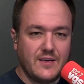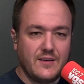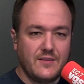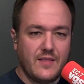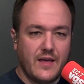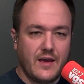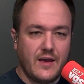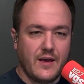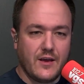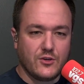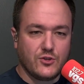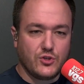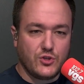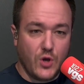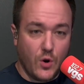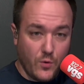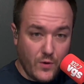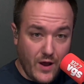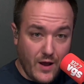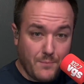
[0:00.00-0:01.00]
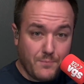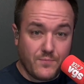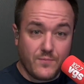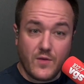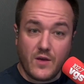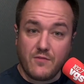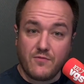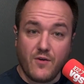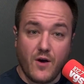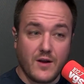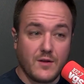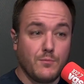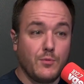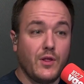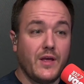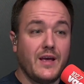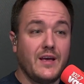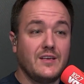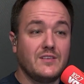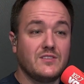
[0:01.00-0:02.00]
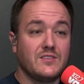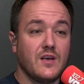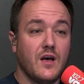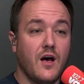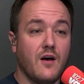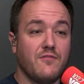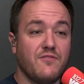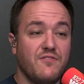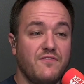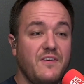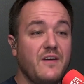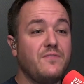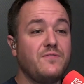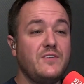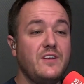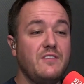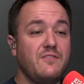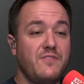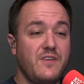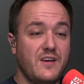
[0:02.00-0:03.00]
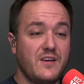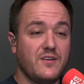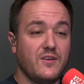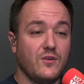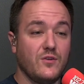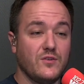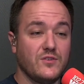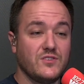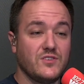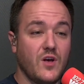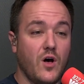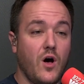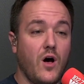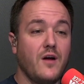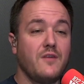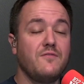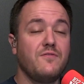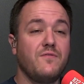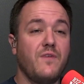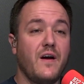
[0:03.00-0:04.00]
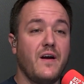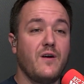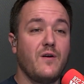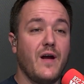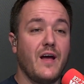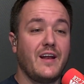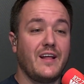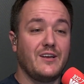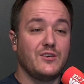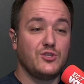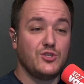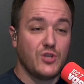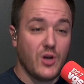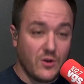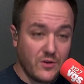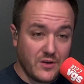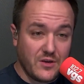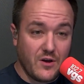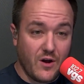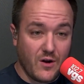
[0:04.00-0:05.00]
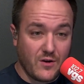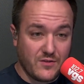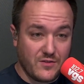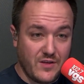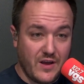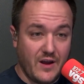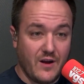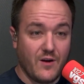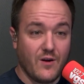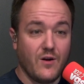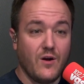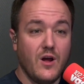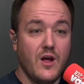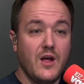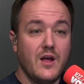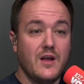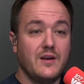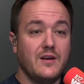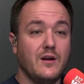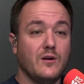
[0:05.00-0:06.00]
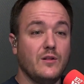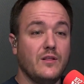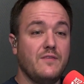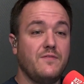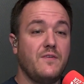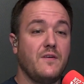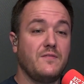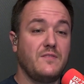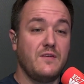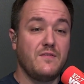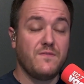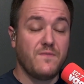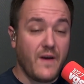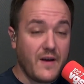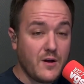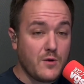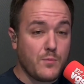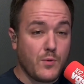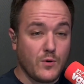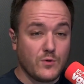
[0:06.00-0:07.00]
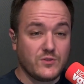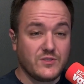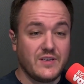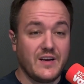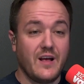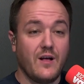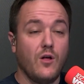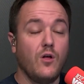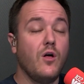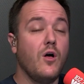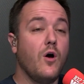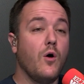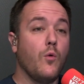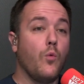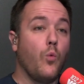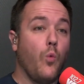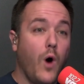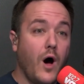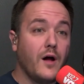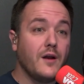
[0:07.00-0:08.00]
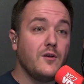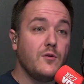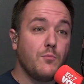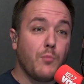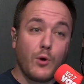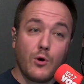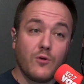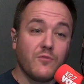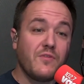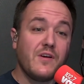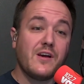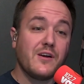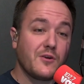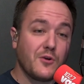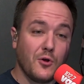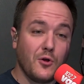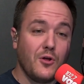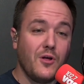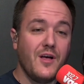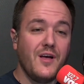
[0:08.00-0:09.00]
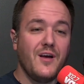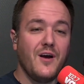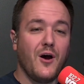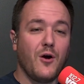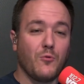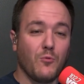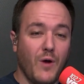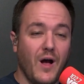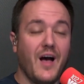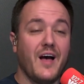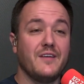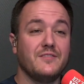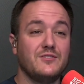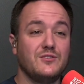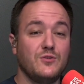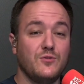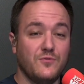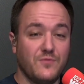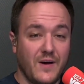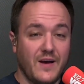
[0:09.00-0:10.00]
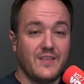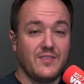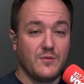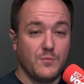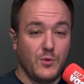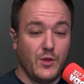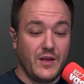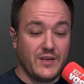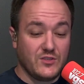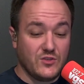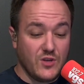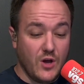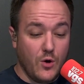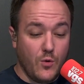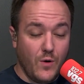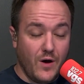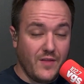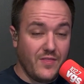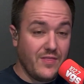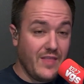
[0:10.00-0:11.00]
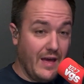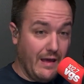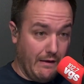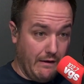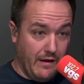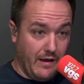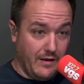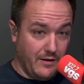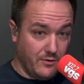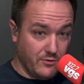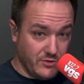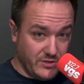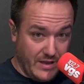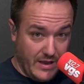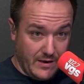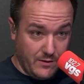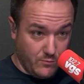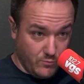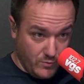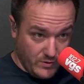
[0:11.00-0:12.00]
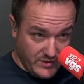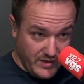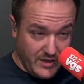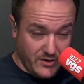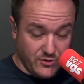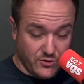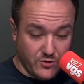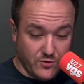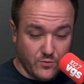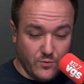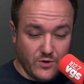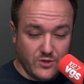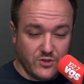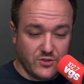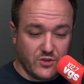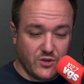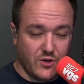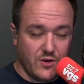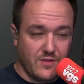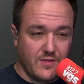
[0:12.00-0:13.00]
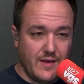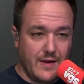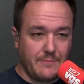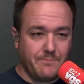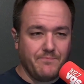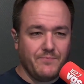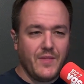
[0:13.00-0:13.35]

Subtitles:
they showed up. They fought a blaze of 50 vehicles on fire at a junkyard there. Nearly 50 fire personnel, one per vehicle, arrived to fight the blaze. No one that I understand was injured, which is a good thing.